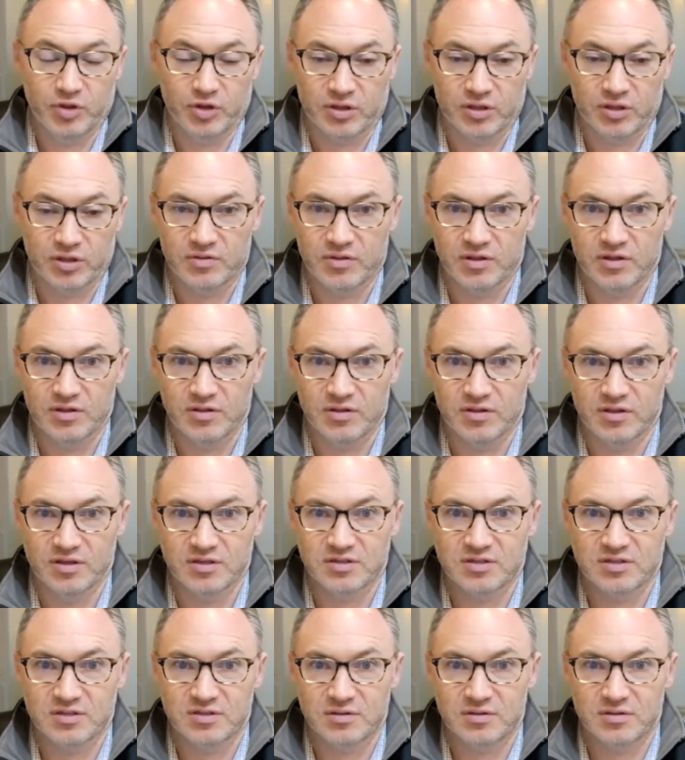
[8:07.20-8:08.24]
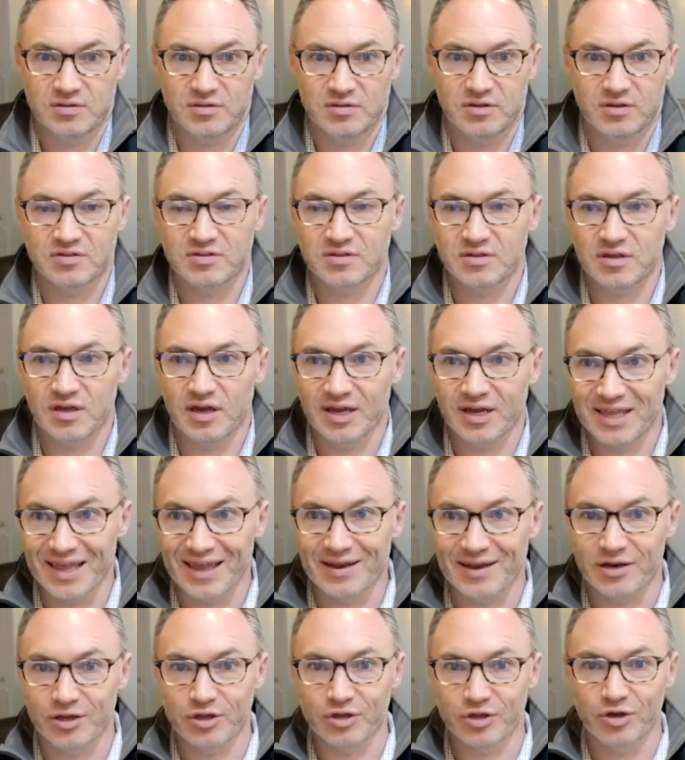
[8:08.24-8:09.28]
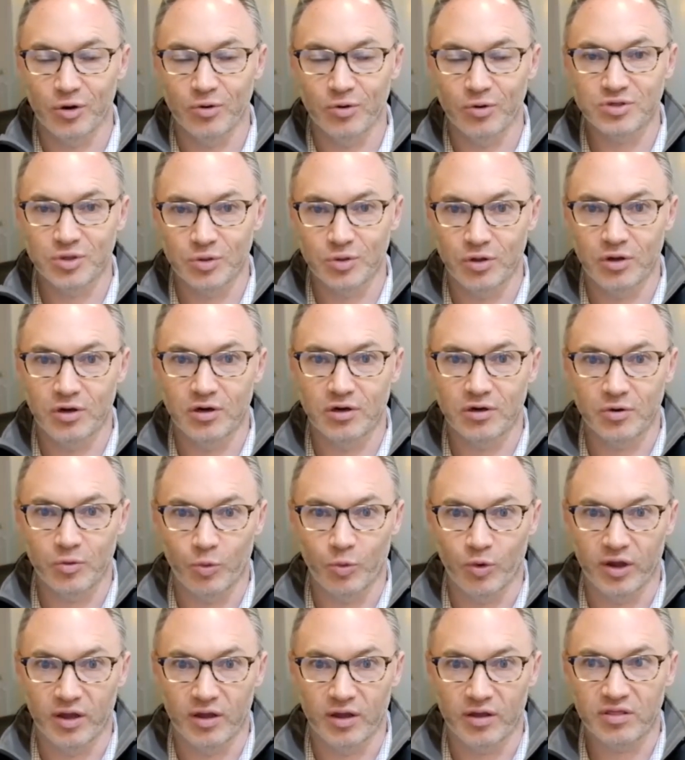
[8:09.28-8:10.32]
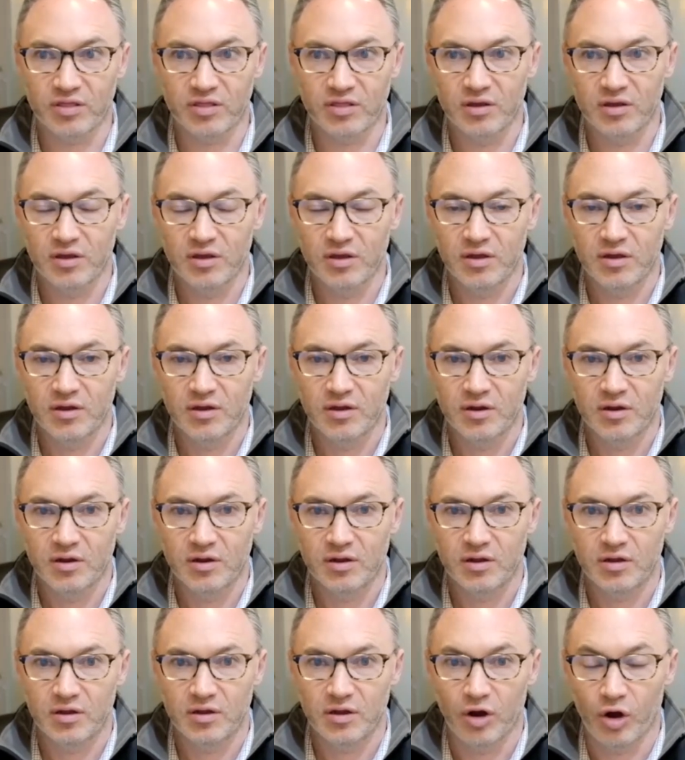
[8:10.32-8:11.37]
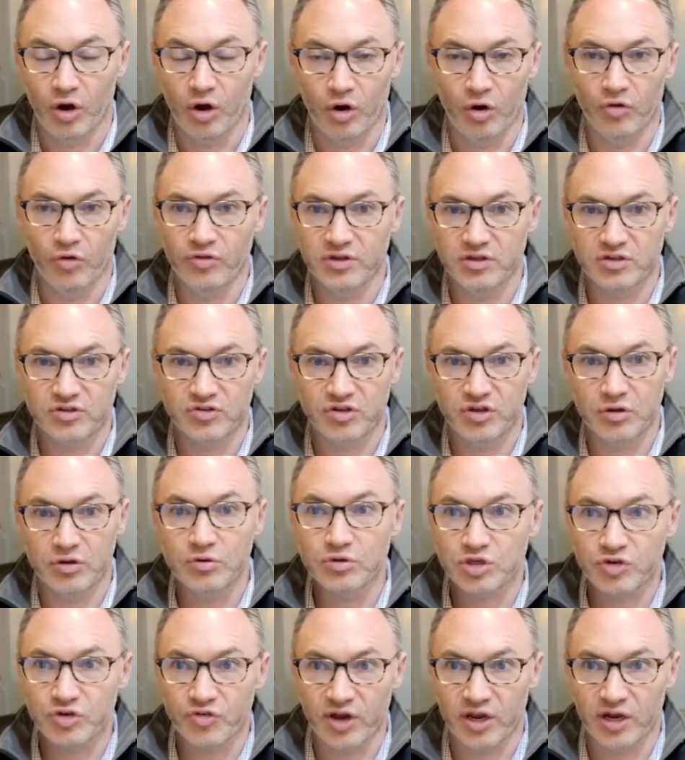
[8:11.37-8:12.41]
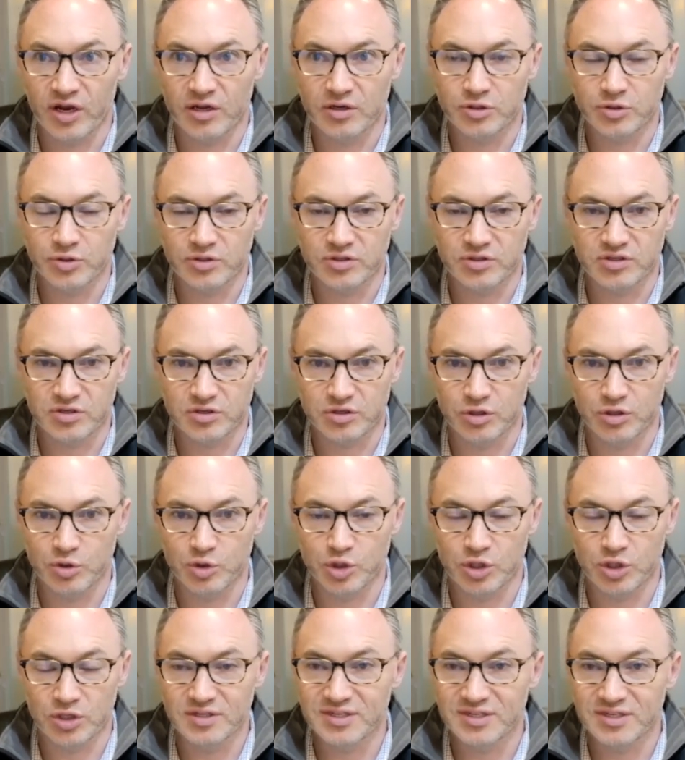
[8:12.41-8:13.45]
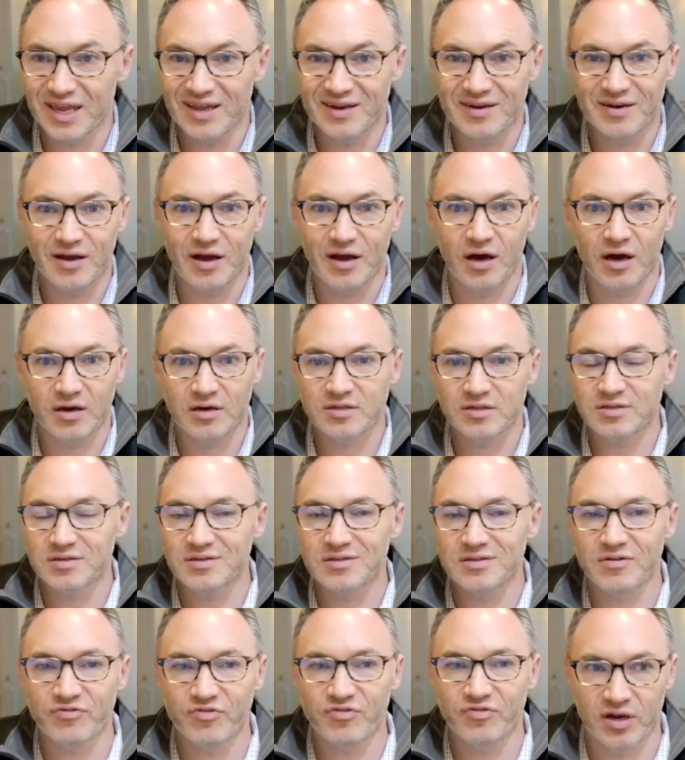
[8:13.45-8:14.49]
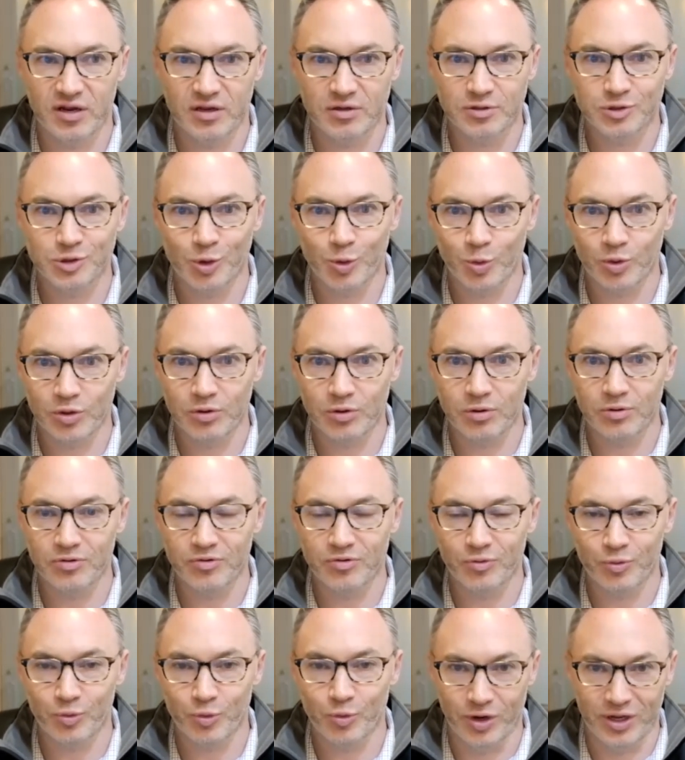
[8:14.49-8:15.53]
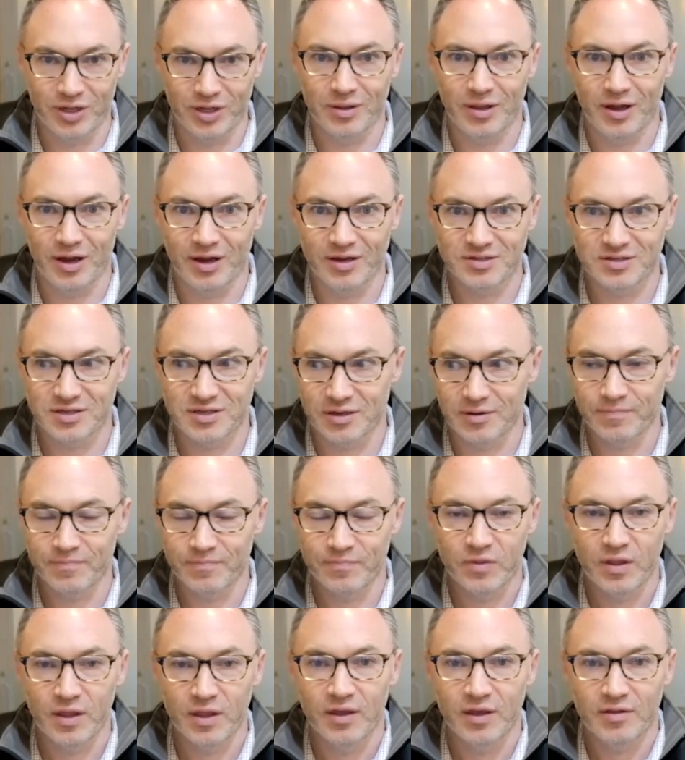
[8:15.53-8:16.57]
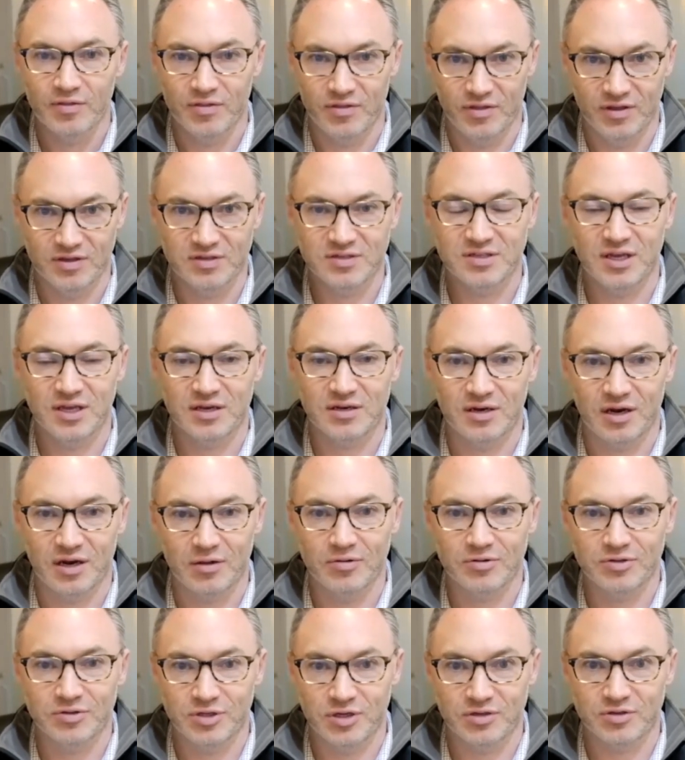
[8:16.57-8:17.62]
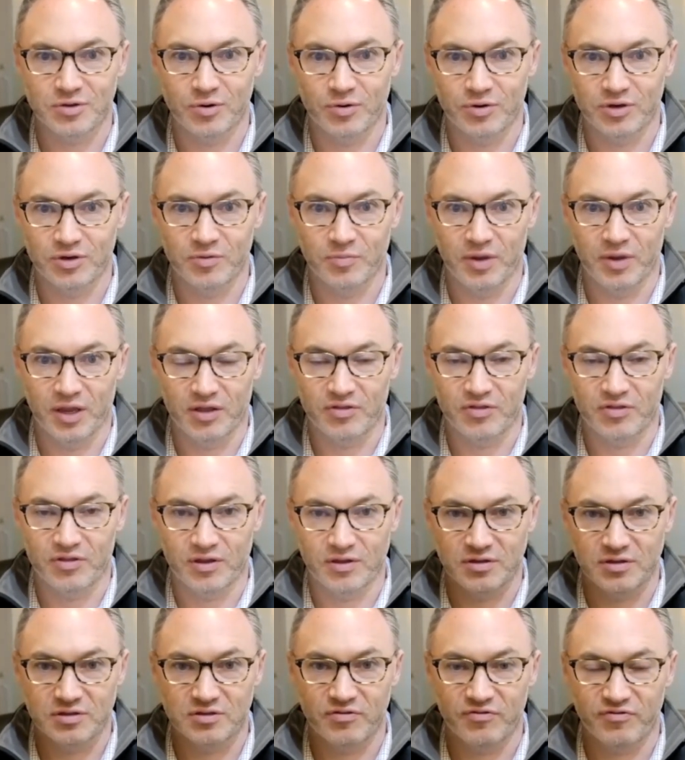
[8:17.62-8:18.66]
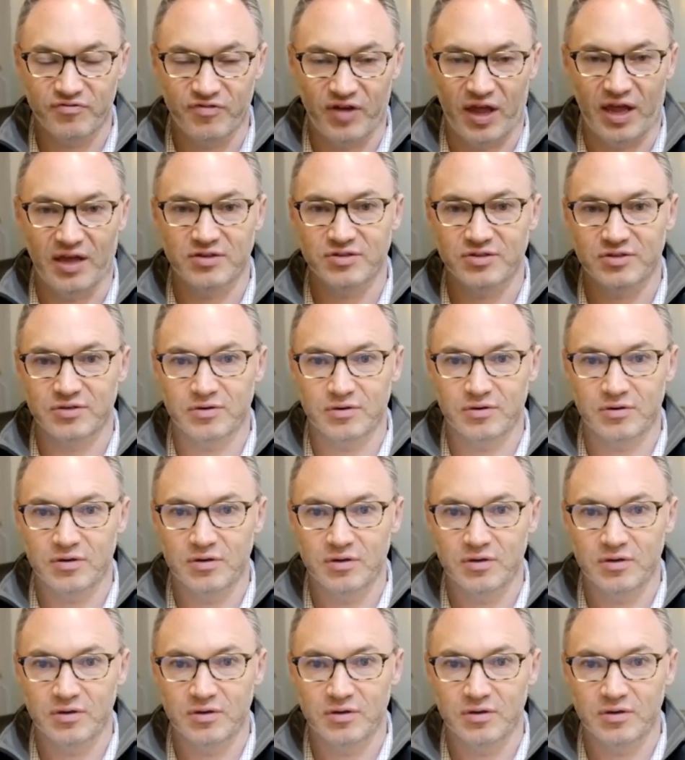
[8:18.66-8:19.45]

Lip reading: This again goes along with all these huge financial institutions and honestly the financial world realizing this technology is going to make things faster,